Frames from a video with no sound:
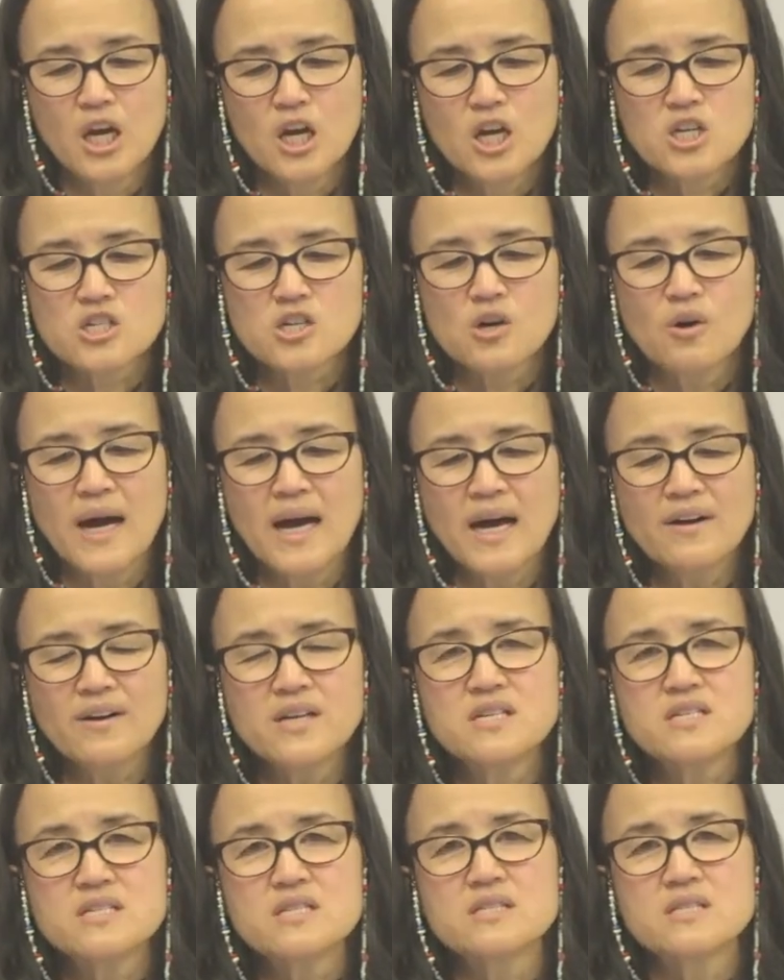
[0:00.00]
So how
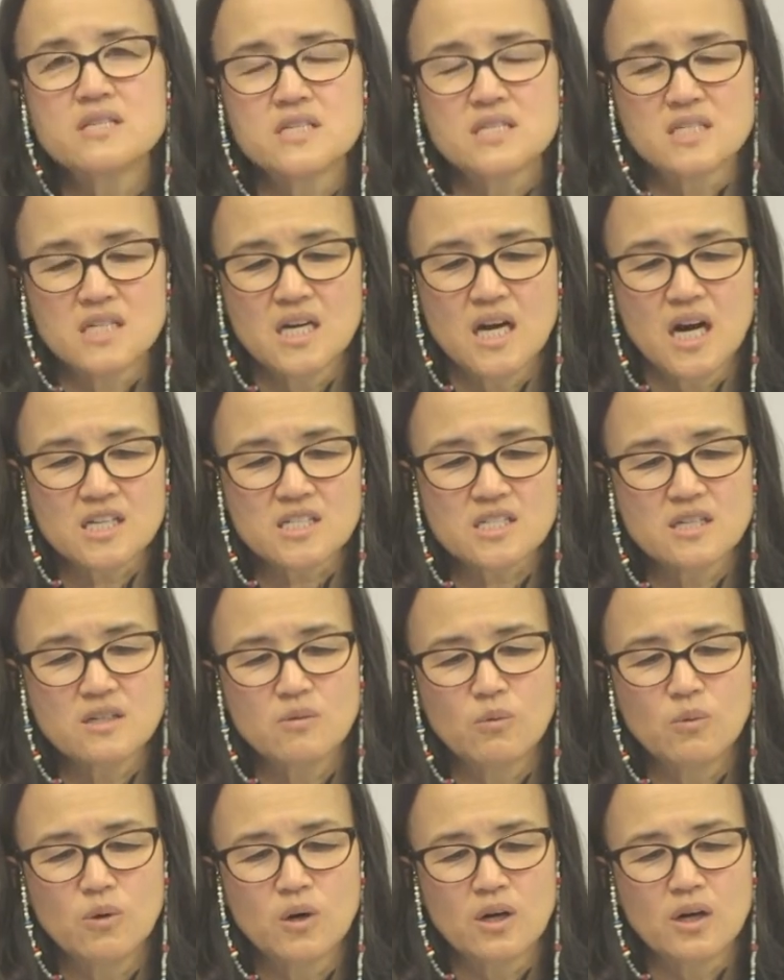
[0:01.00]
does this
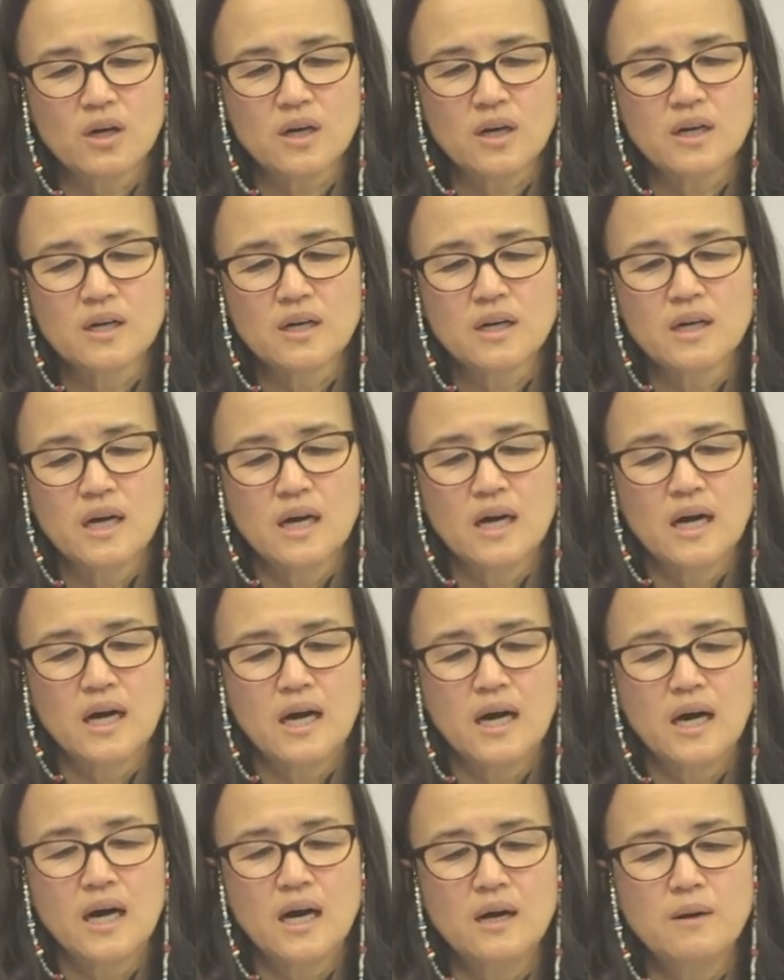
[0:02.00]
toxin work?
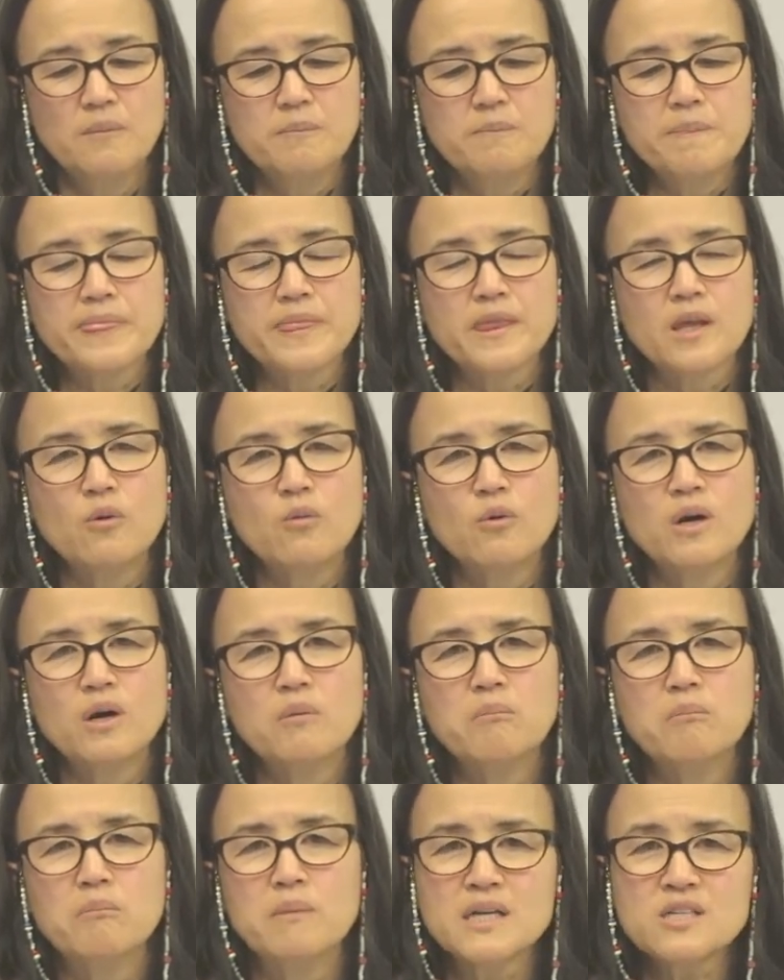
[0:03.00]
Well,
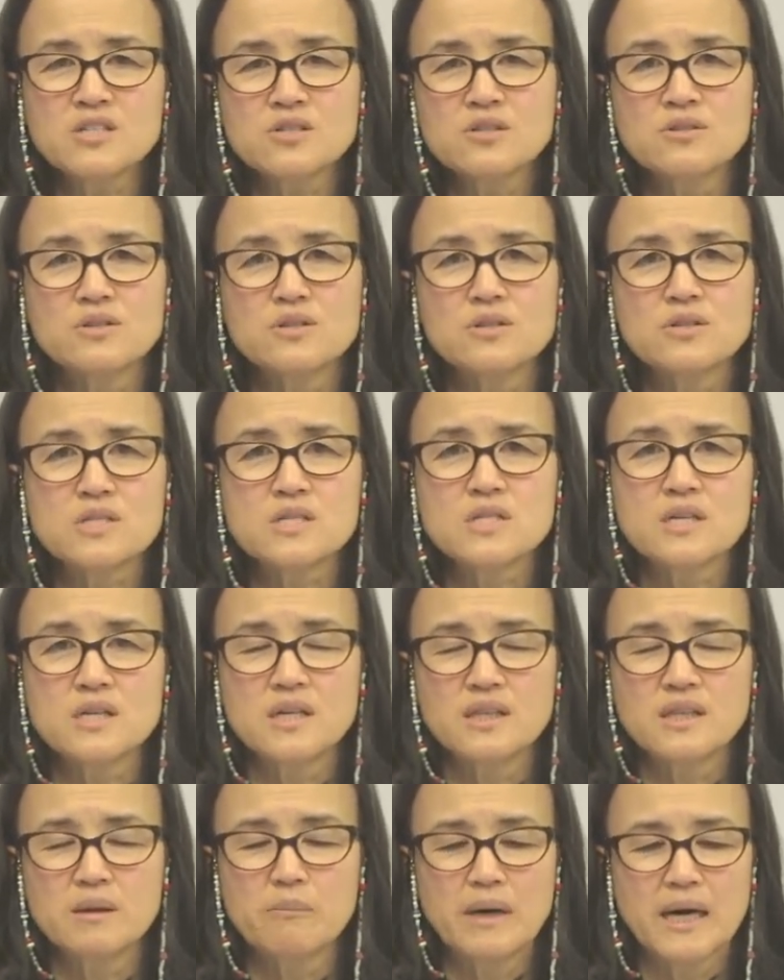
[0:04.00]
muscles
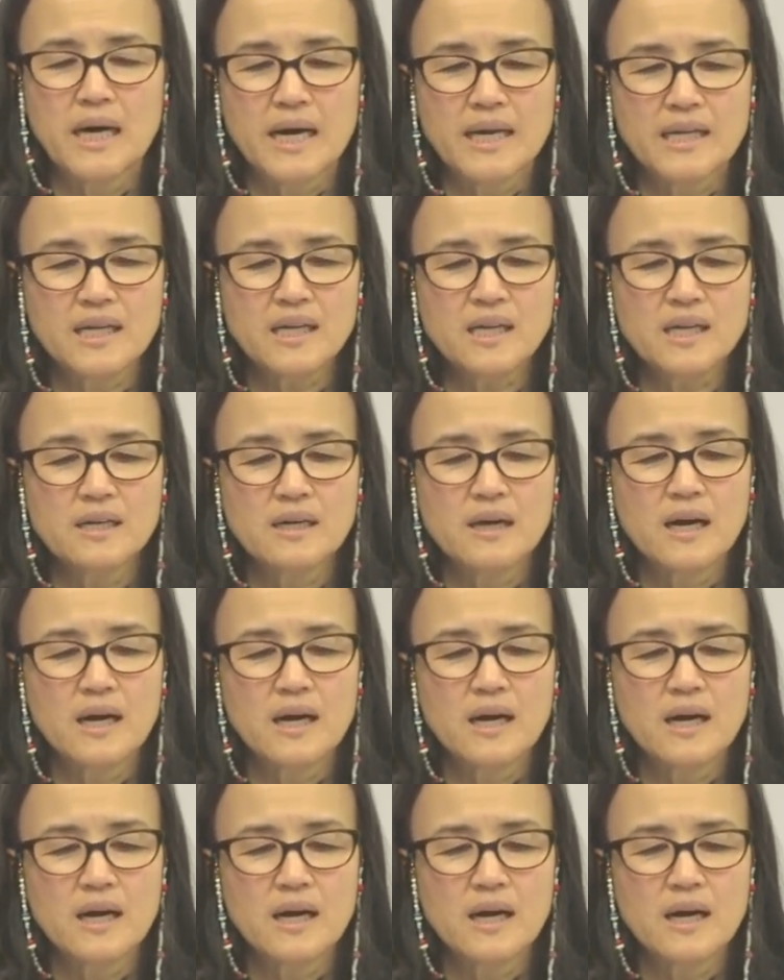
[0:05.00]
in the body